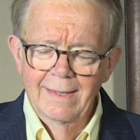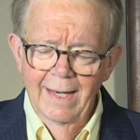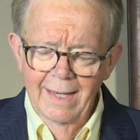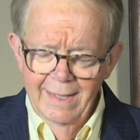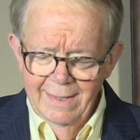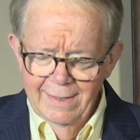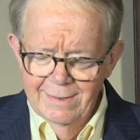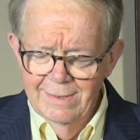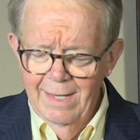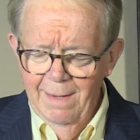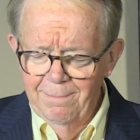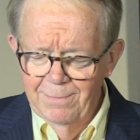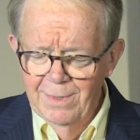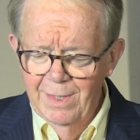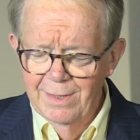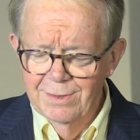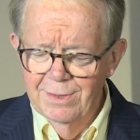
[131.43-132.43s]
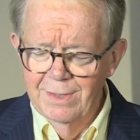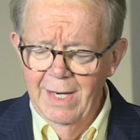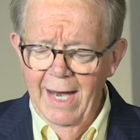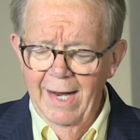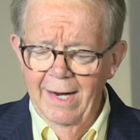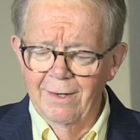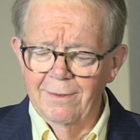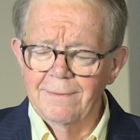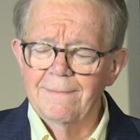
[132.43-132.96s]
I accept this
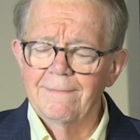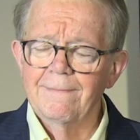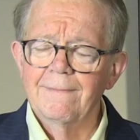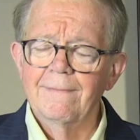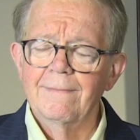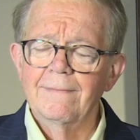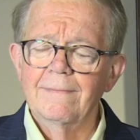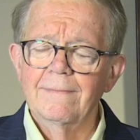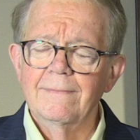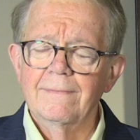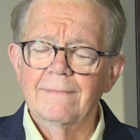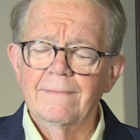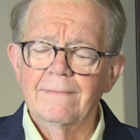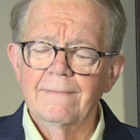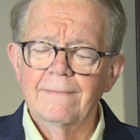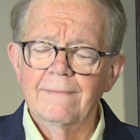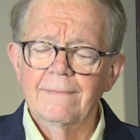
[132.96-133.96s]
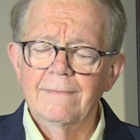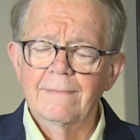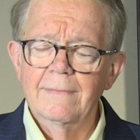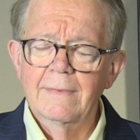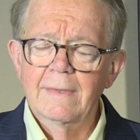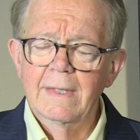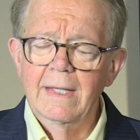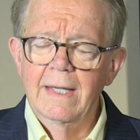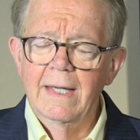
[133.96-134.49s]
now
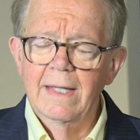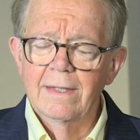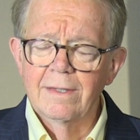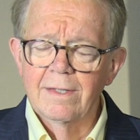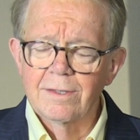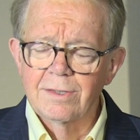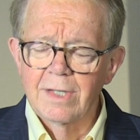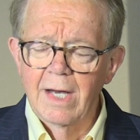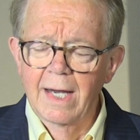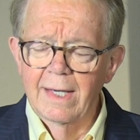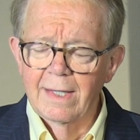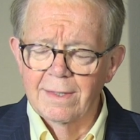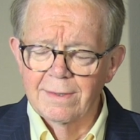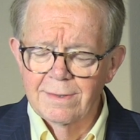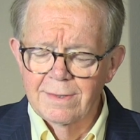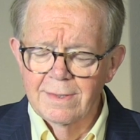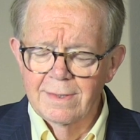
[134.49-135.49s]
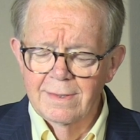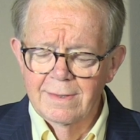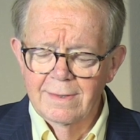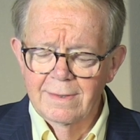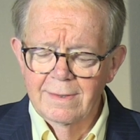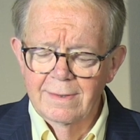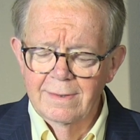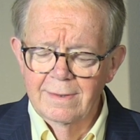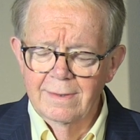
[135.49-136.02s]
in the silence
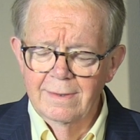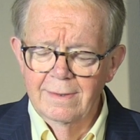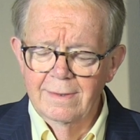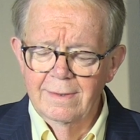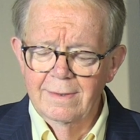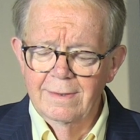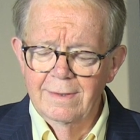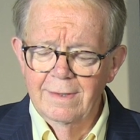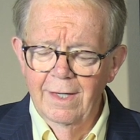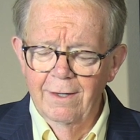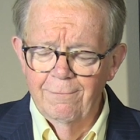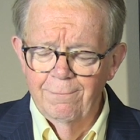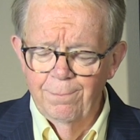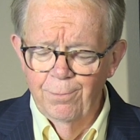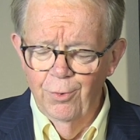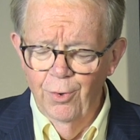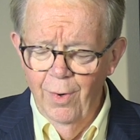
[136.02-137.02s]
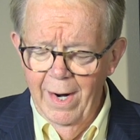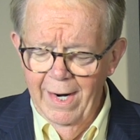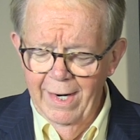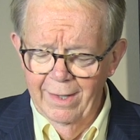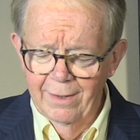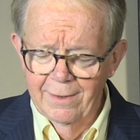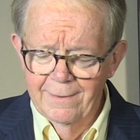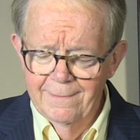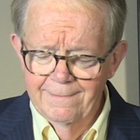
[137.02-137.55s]
of
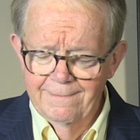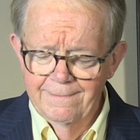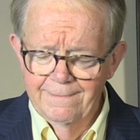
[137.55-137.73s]
prayer.